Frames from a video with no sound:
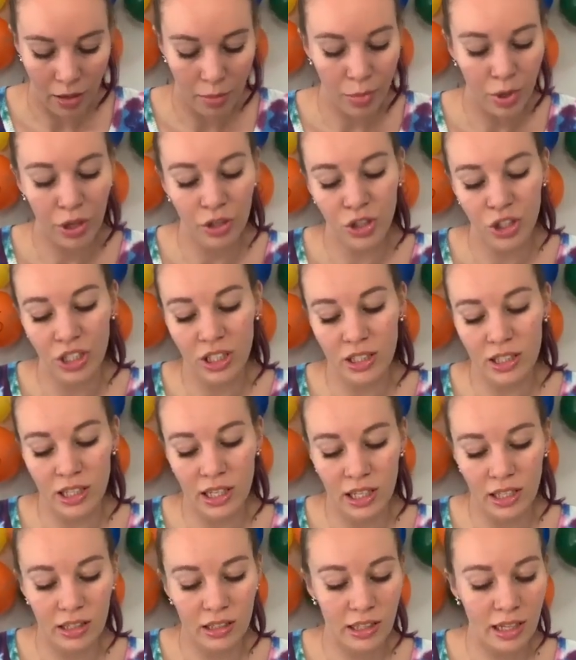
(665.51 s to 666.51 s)
purchase
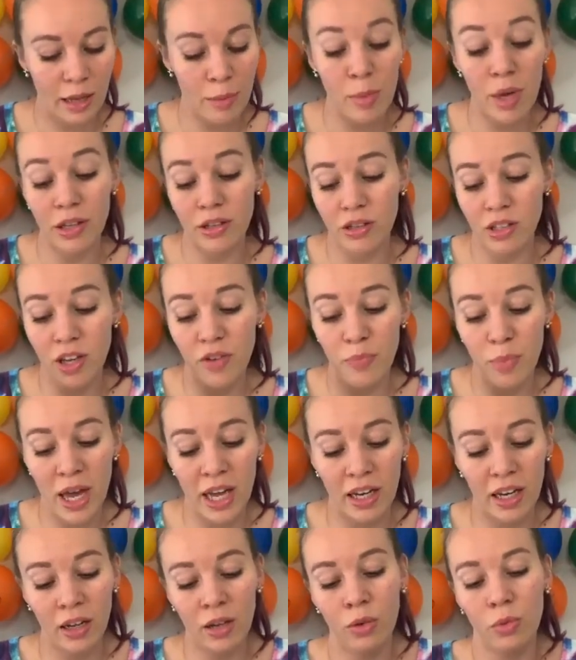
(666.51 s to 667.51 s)
this a Mother's Love
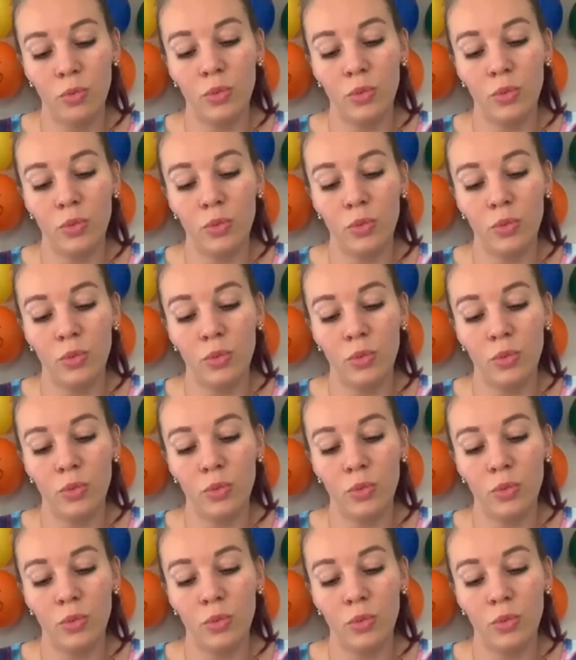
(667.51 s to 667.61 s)
pendant,